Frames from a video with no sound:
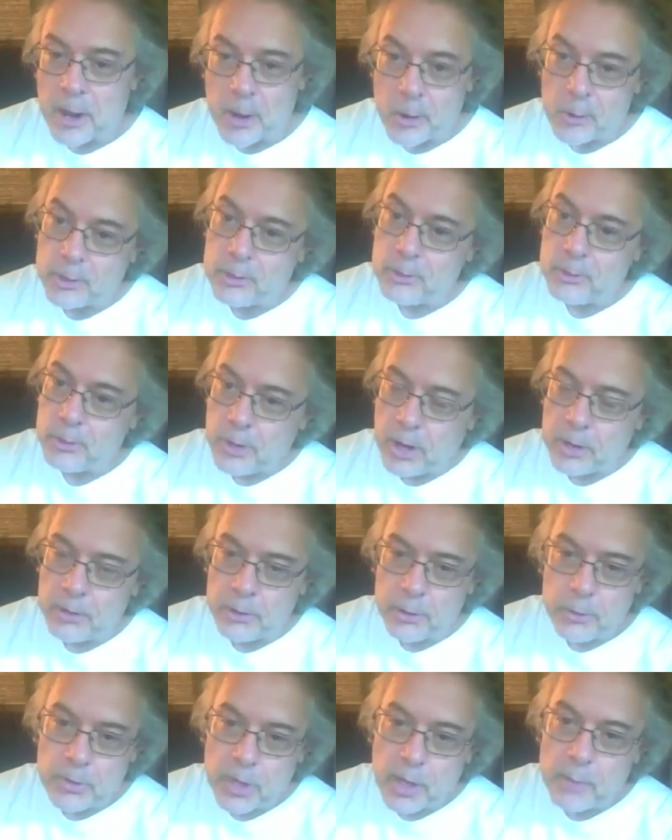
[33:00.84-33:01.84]
already knew, I knew
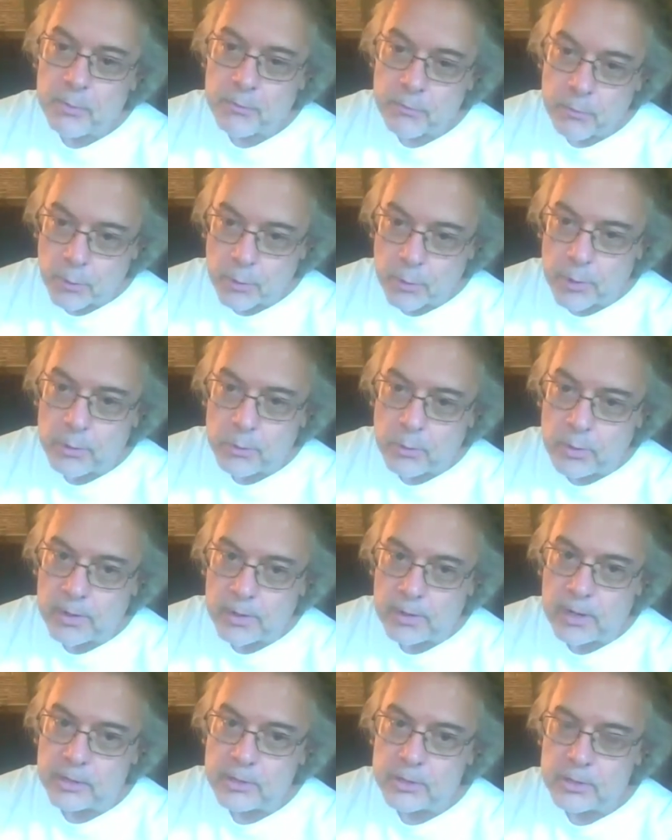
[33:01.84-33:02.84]
that before he won.
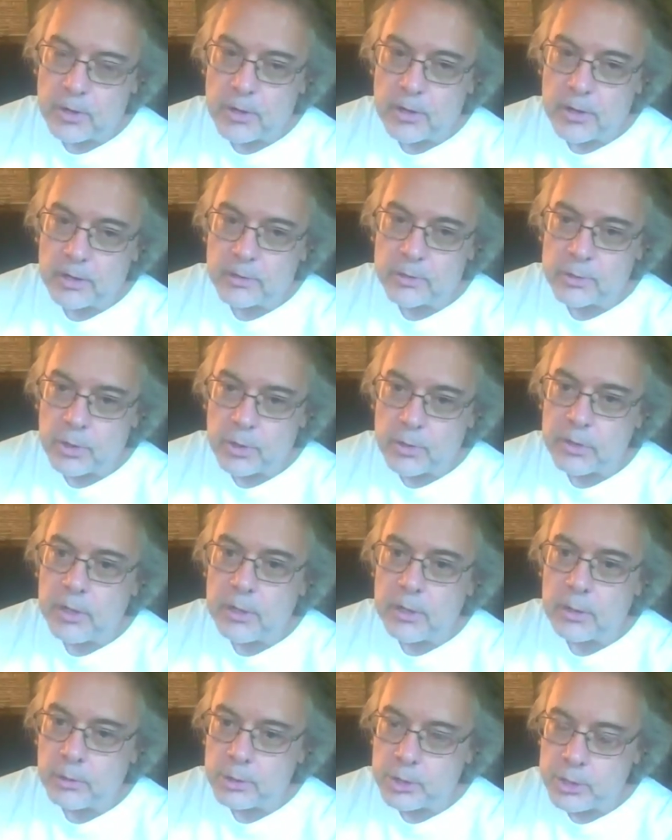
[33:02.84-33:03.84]
I saw, I saw the
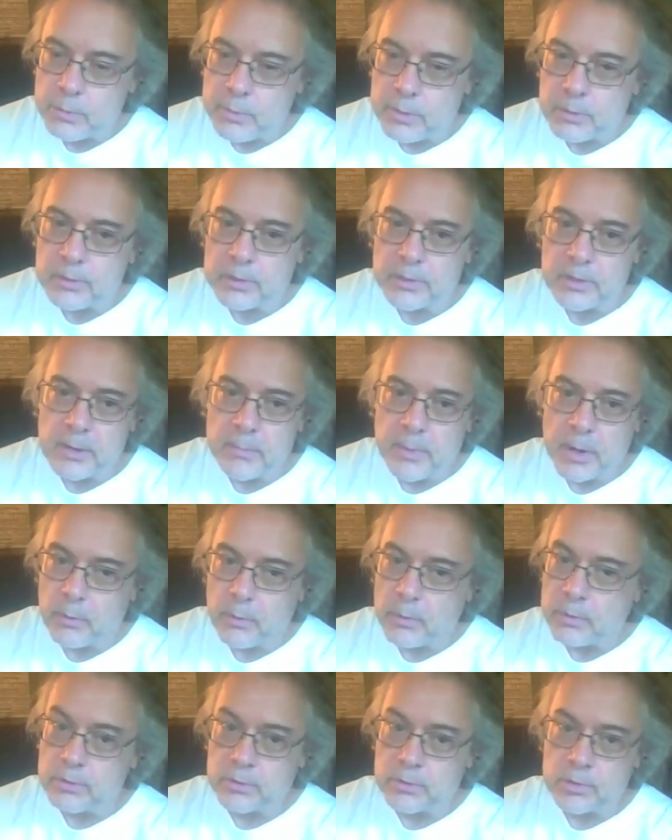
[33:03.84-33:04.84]
energy building up. I
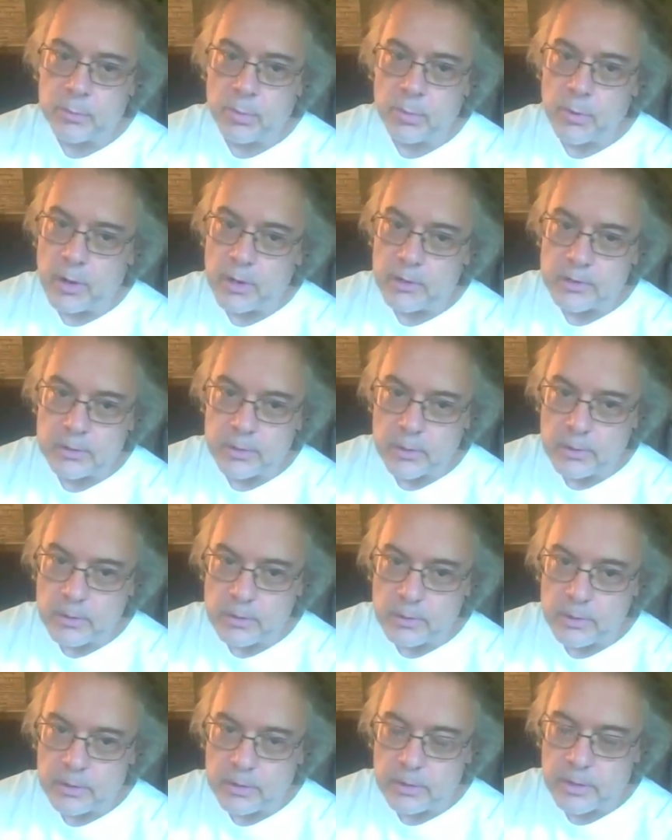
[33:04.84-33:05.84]
wasn't surprised at
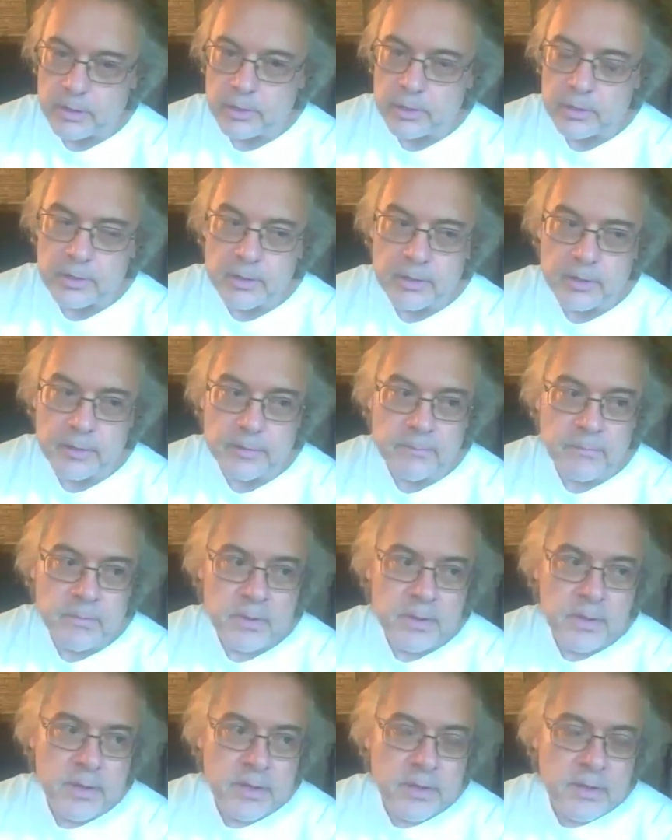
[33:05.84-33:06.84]
all on election
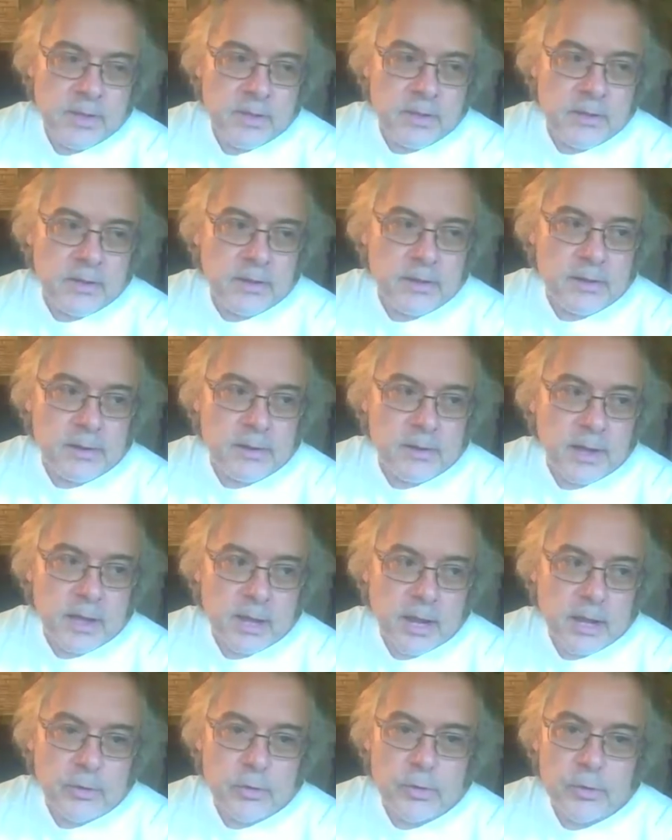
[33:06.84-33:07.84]
night. Uh, and
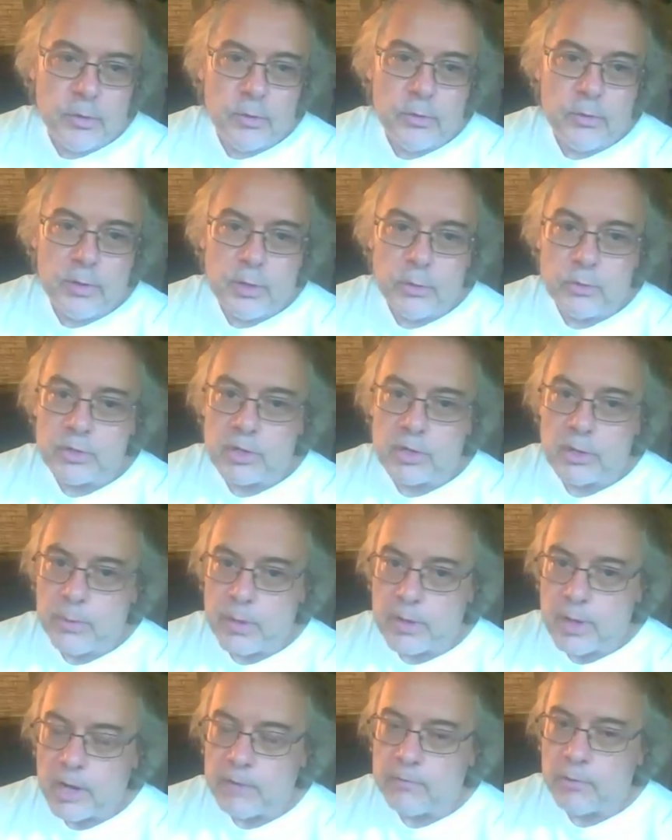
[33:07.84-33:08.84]
I knew it was going to be
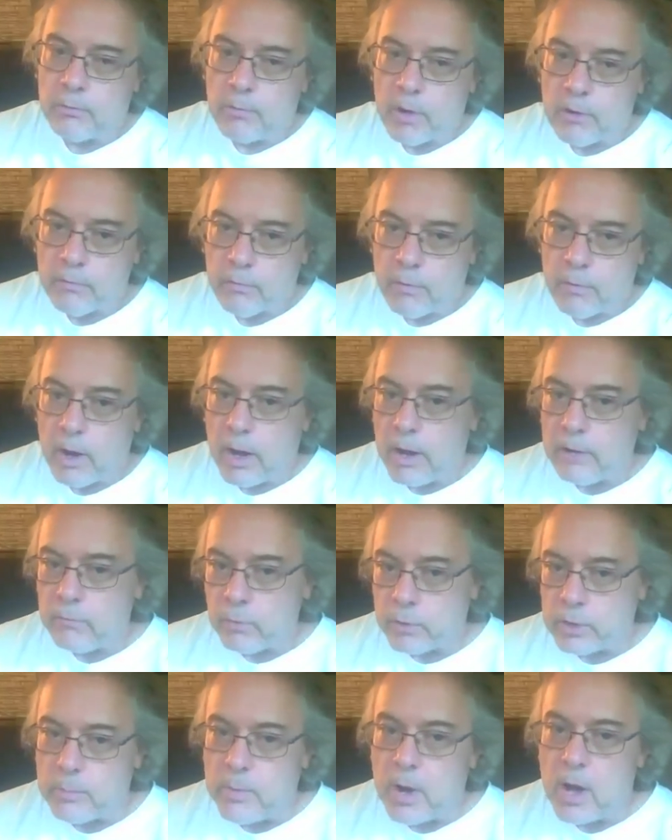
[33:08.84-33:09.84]
kind of a rough ride for
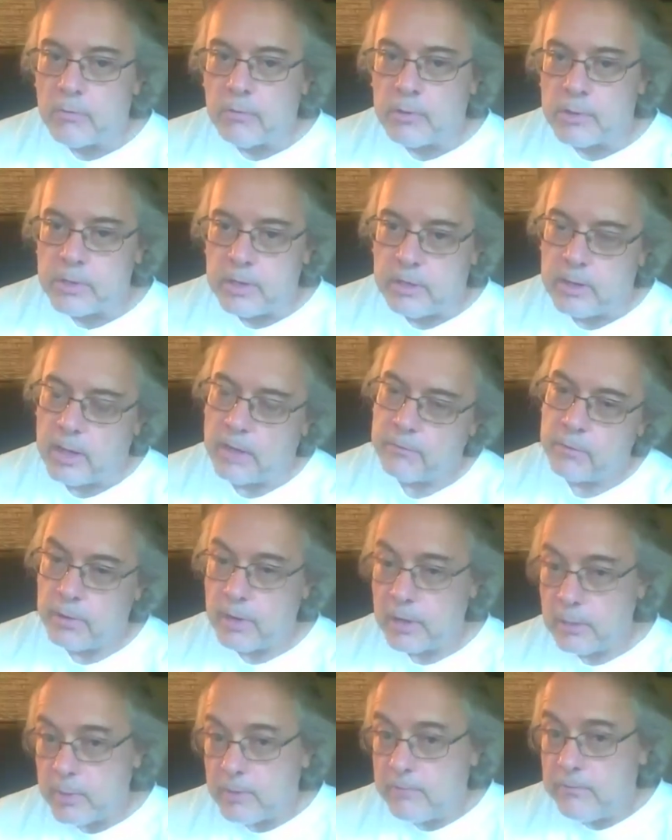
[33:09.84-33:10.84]
democracy. Now, if you're not
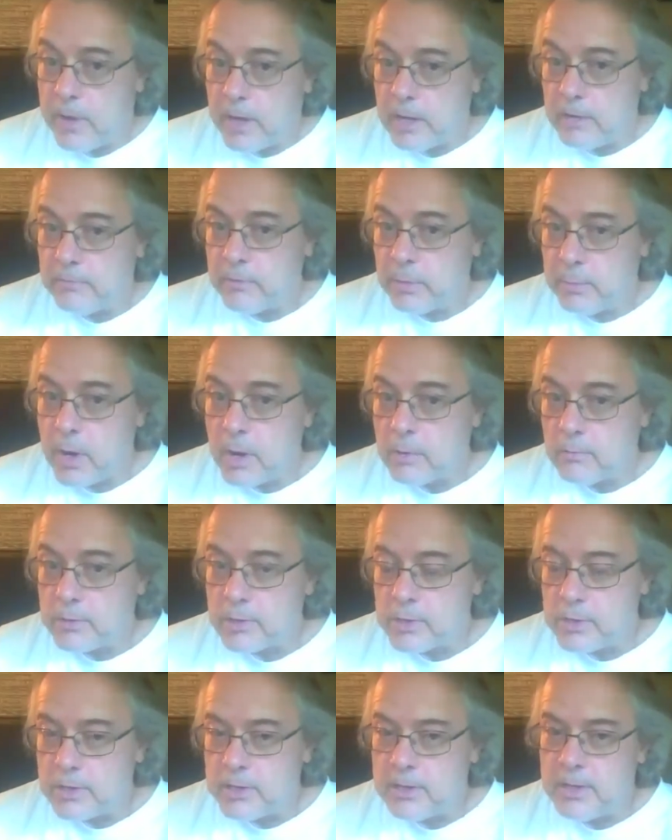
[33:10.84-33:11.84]
a big fan of
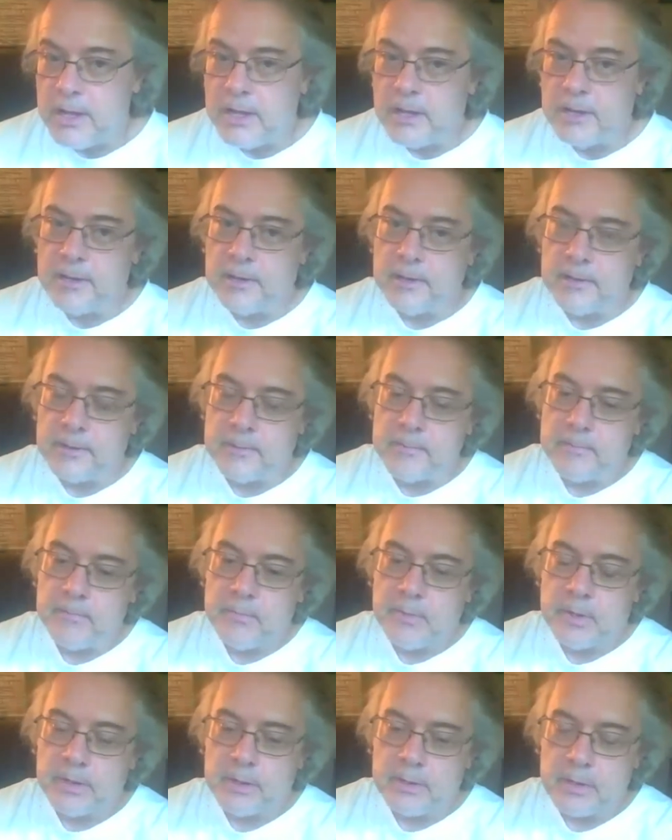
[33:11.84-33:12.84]
democracy and
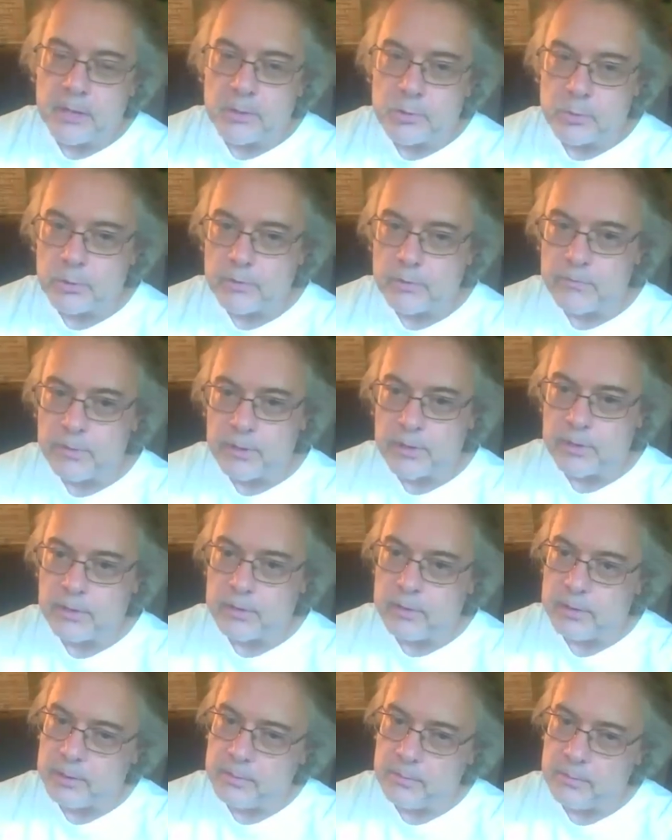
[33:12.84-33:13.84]
uh, that sort of thing,
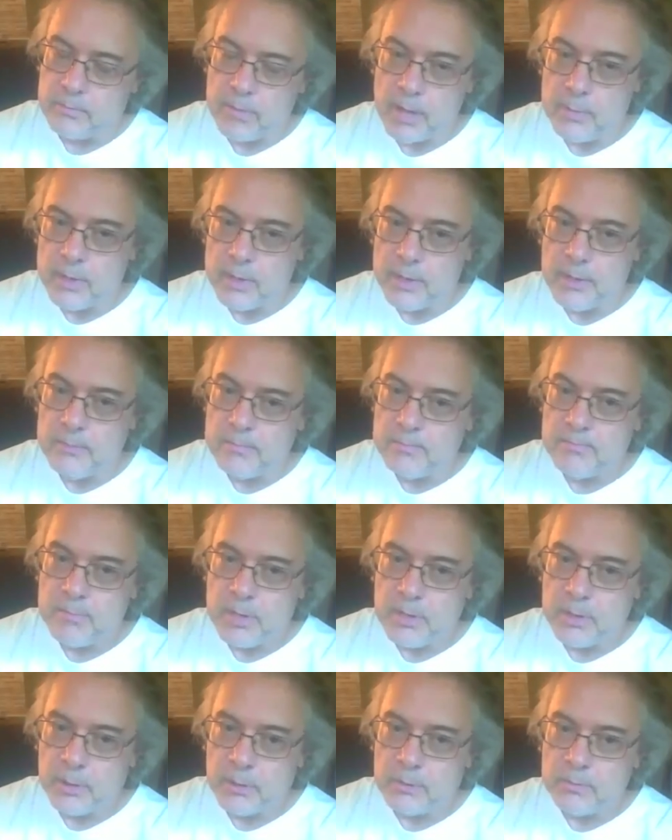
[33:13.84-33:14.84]
then maybe you
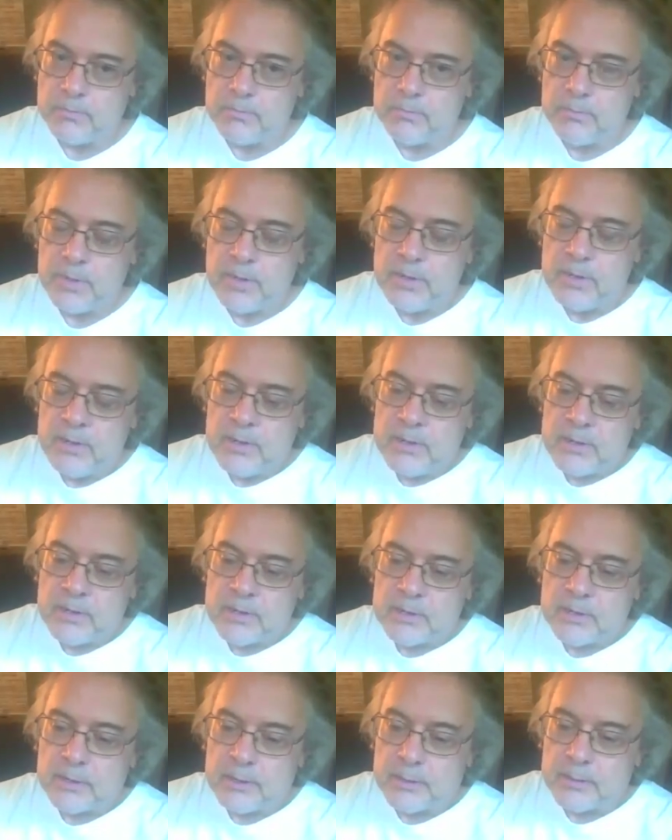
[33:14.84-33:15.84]
know,
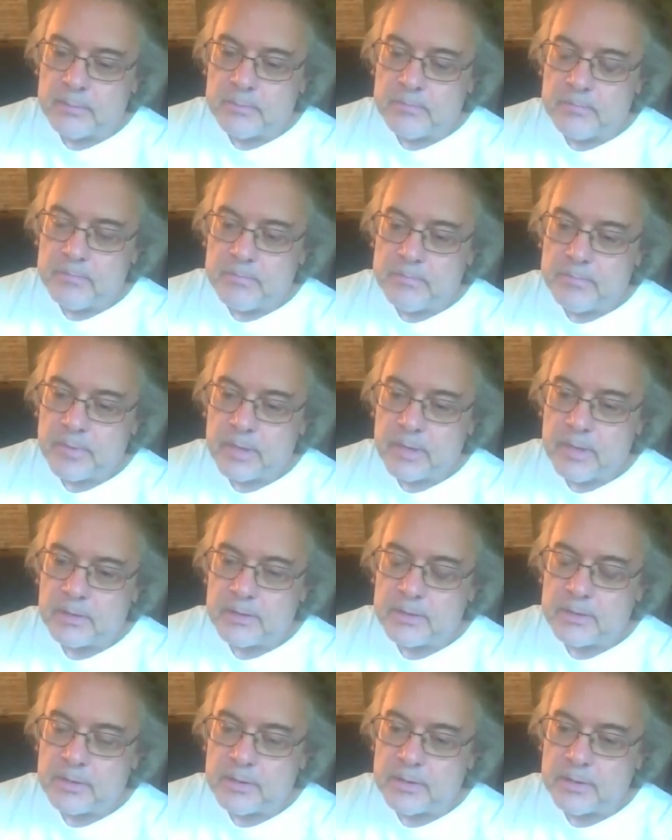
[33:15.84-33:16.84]
um,
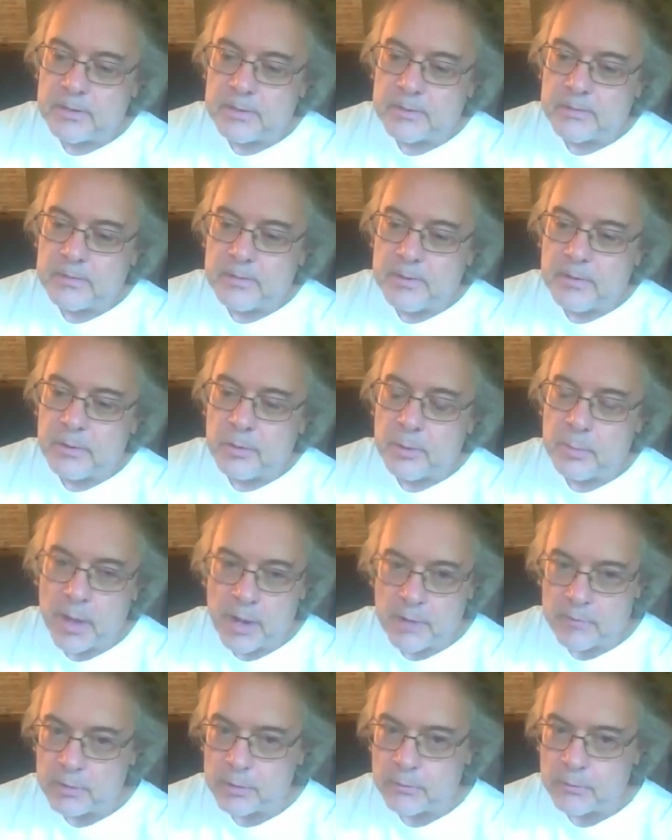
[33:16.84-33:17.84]
it's uh, you know, you might
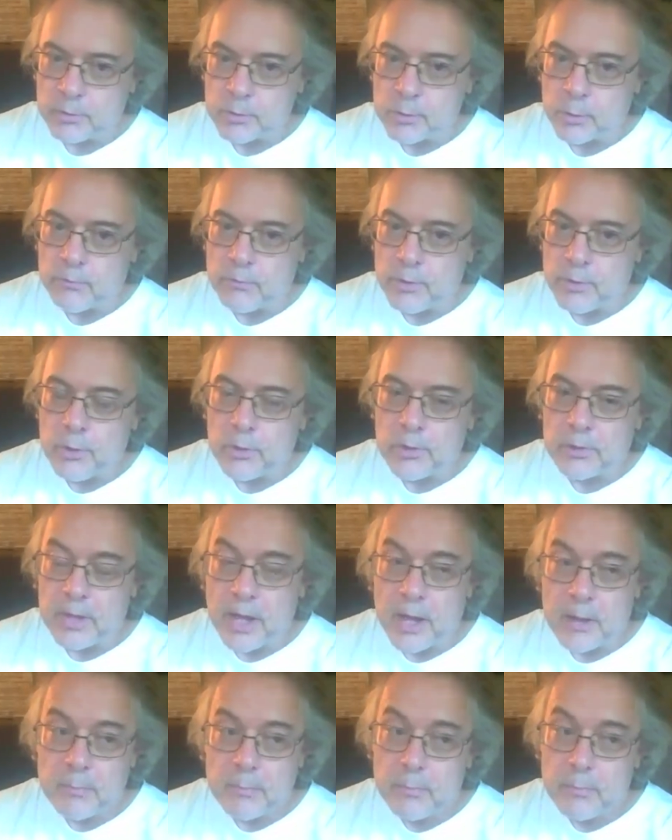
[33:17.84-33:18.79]
have a different sort of view on that.